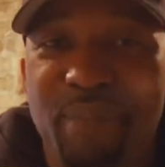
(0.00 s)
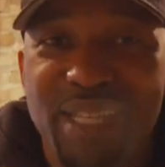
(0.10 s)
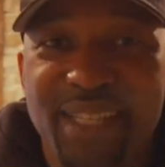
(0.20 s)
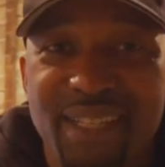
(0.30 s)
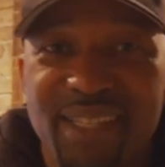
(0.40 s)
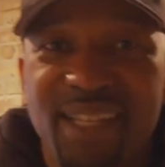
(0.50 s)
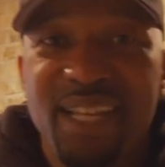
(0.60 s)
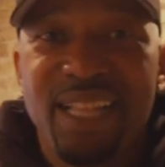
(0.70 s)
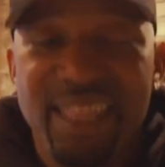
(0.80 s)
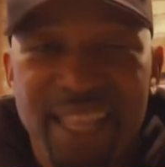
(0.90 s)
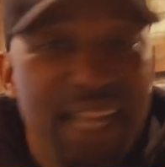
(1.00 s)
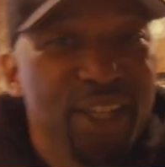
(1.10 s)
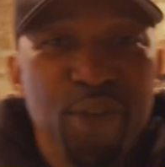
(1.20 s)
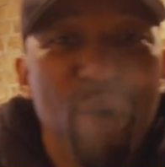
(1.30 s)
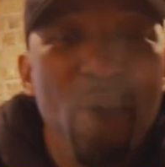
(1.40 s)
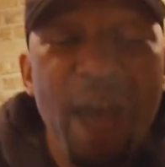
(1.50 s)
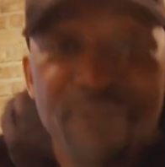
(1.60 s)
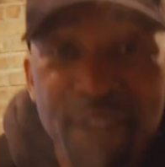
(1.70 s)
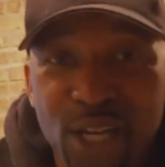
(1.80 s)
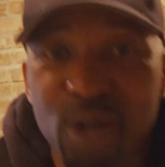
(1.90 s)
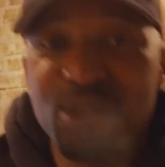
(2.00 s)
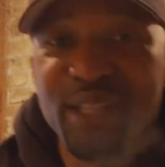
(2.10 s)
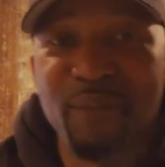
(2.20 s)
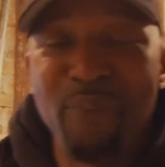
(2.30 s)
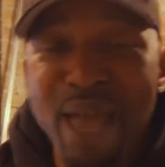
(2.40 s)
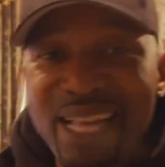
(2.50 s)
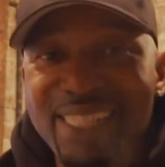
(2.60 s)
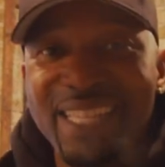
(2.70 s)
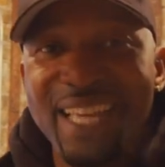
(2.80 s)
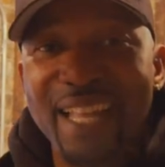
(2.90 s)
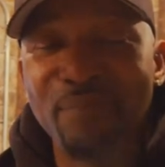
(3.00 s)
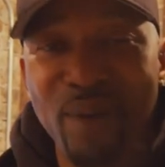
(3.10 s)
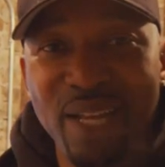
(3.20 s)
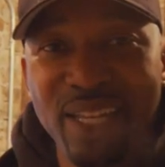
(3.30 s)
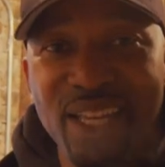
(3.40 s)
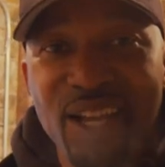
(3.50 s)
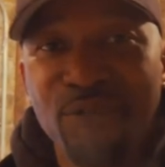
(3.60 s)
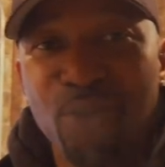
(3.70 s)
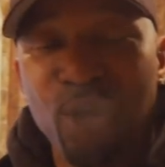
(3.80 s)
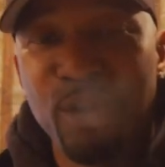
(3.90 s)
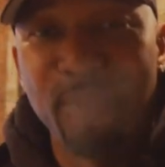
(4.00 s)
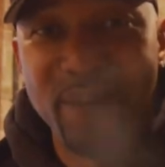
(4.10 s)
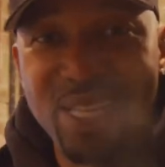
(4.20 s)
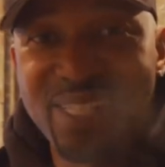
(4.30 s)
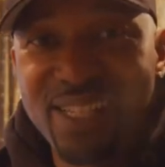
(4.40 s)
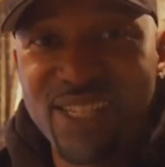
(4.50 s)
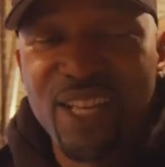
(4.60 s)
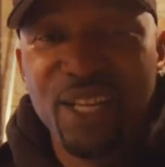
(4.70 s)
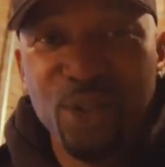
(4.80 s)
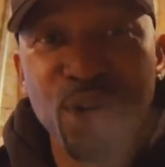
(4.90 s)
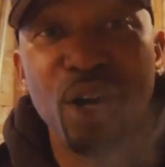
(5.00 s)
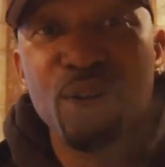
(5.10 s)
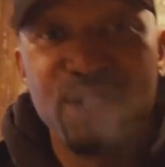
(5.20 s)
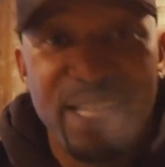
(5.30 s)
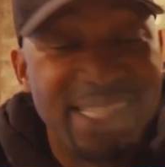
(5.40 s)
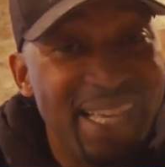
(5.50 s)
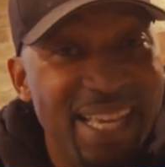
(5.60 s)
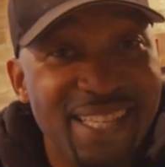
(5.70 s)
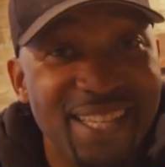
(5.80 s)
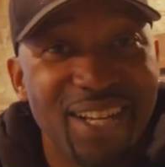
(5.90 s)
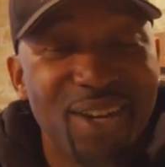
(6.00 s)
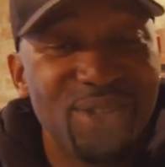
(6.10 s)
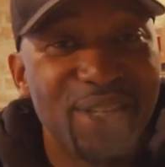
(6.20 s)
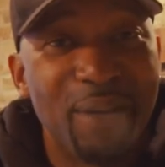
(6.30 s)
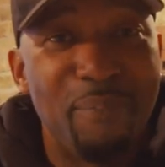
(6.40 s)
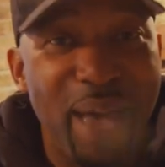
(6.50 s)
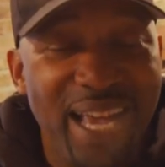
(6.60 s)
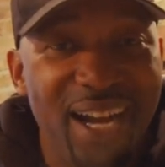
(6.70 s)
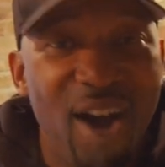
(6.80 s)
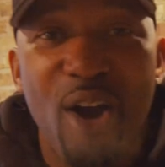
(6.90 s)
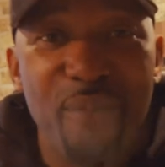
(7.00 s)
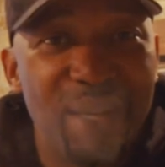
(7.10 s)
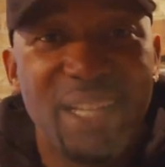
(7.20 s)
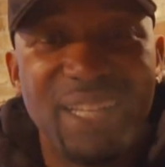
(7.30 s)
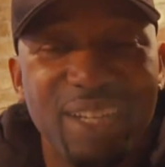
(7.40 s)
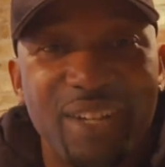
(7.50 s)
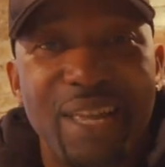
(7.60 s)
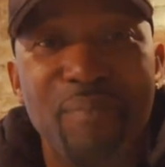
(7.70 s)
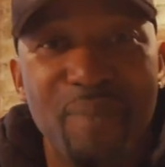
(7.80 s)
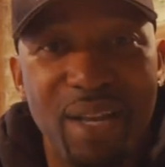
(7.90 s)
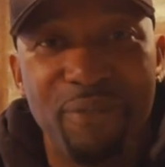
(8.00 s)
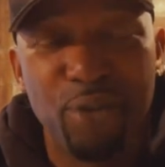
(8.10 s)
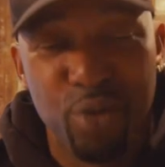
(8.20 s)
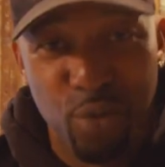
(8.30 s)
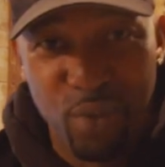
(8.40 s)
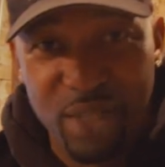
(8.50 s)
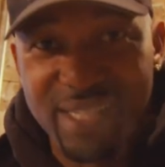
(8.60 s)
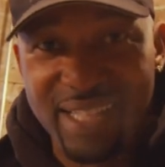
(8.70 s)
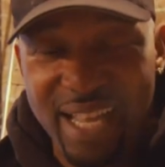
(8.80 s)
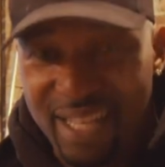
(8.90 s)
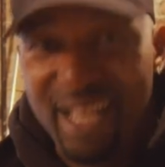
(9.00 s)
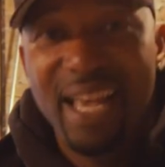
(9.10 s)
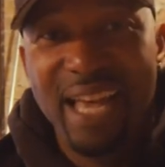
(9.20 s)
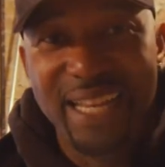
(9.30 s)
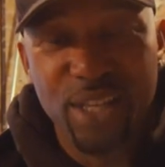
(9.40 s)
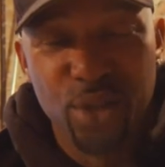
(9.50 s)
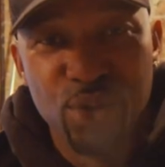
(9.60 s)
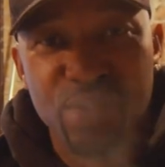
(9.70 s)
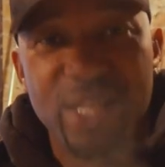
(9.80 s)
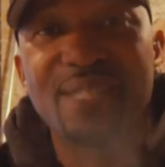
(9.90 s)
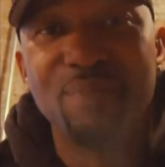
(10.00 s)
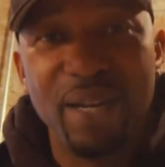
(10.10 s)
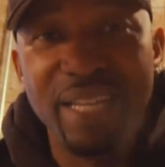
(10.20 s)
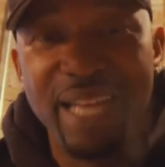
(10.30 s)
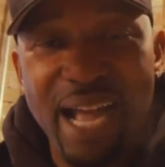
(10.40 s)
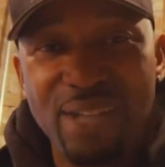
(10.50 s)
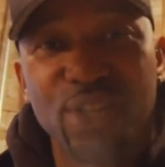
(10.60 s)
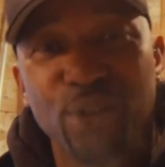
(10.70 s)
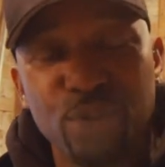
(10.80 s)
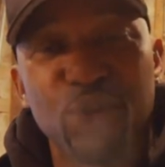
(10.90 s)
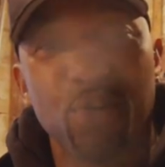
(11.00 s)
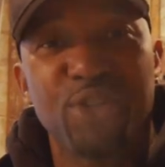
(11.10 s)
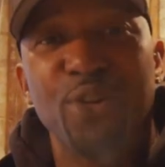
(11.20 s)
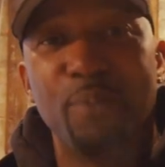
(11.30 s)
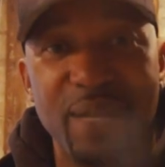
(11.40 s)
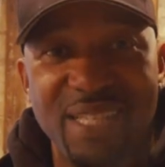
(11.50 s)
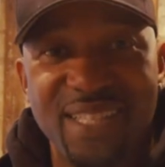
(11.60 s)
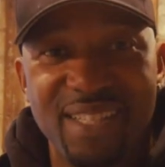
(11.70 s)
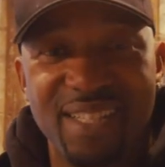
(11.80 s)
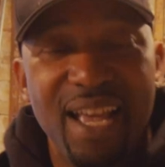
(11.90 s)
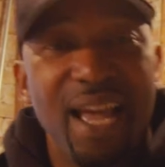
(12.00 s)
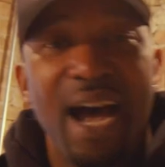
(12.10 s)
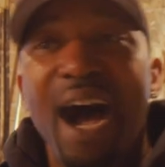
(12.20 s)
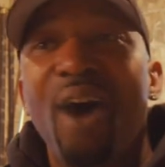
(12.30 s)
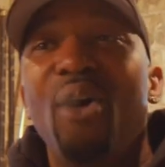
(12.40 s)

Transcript: a business. You don't have to go to the bank to get money for your business. You can go to, it's easier to go to the bank, a hard money lender, to get money for your real estate and then use this money now to go towards your business. I